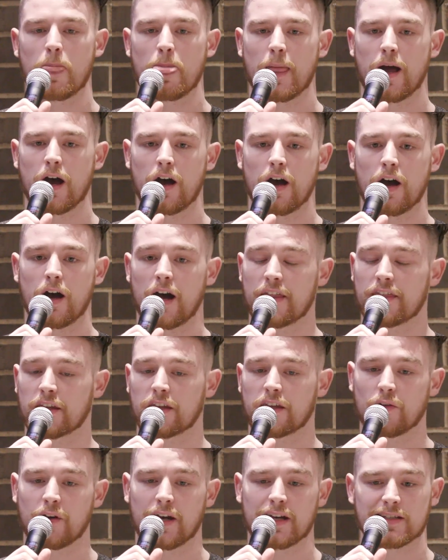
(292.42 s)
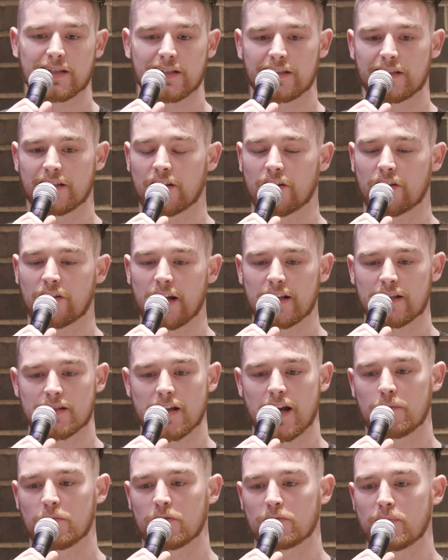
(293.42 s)
I think UIC did a great
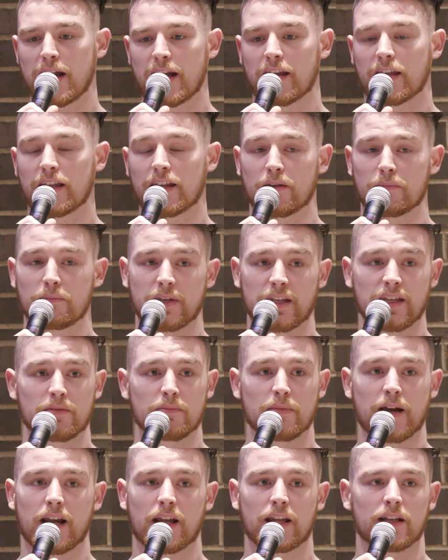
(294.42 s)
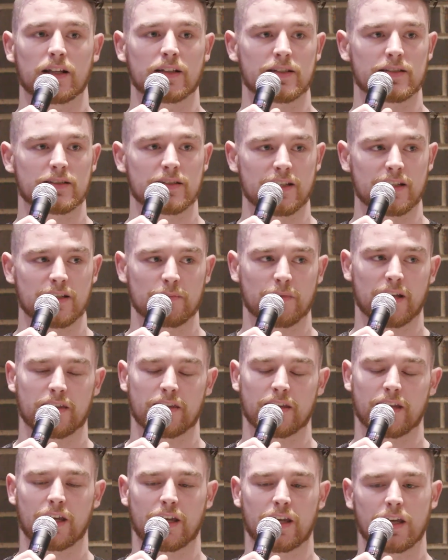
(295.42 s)
job of marketing the team. I
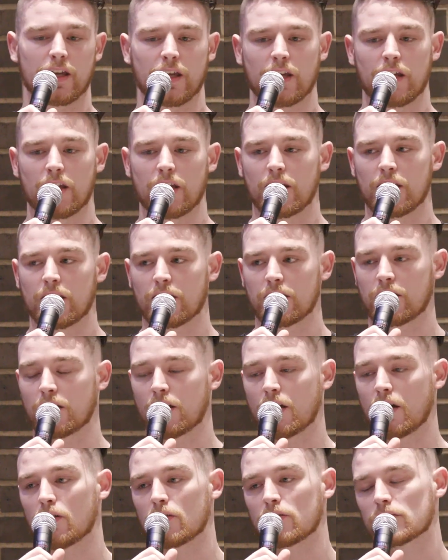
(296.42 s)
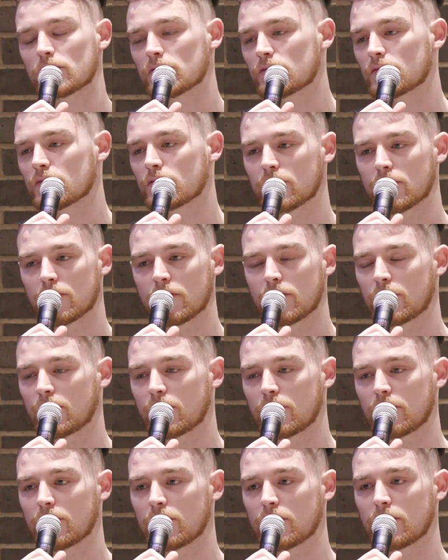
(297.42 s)
think, you know,
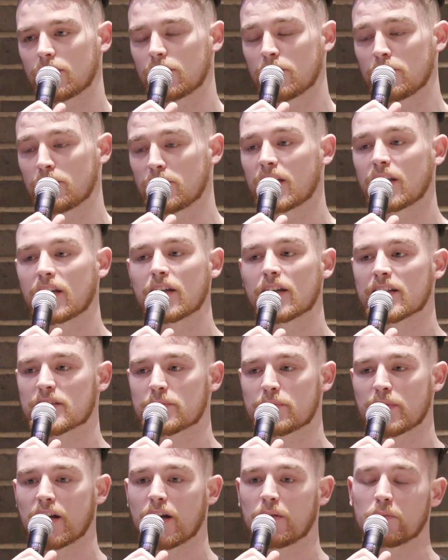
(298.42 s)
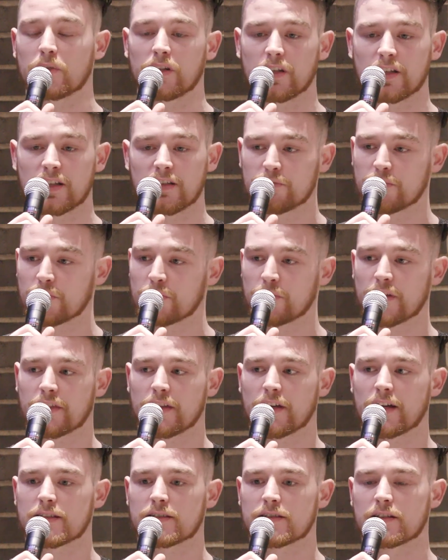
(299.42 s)
the media has been unbelievable with
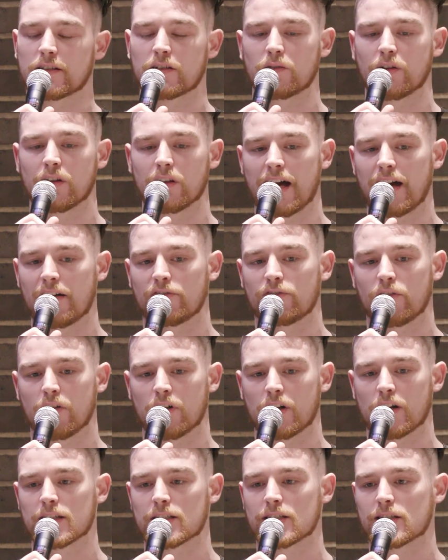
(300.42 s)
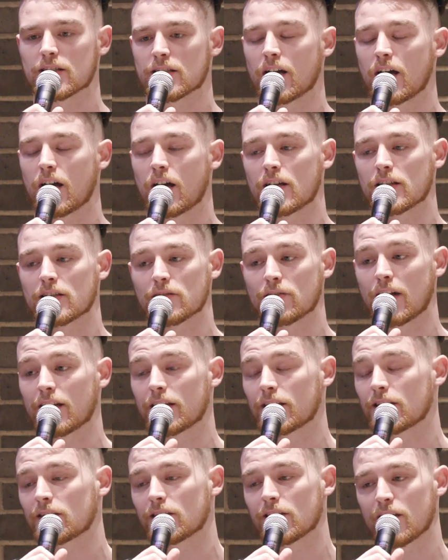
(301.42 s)
us. They do a lot for us. So
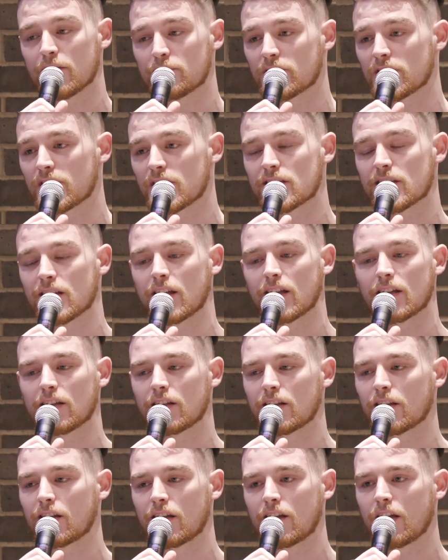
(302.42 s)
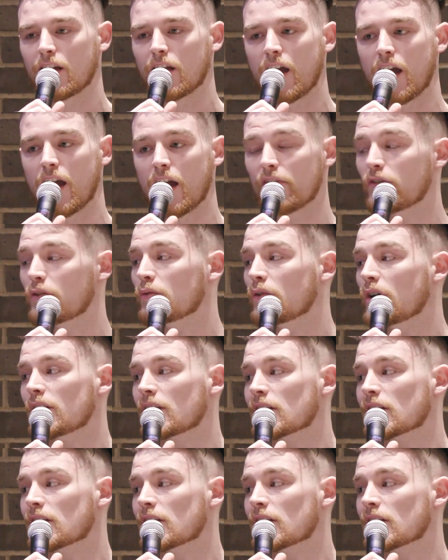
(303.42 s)
I appreciate everyone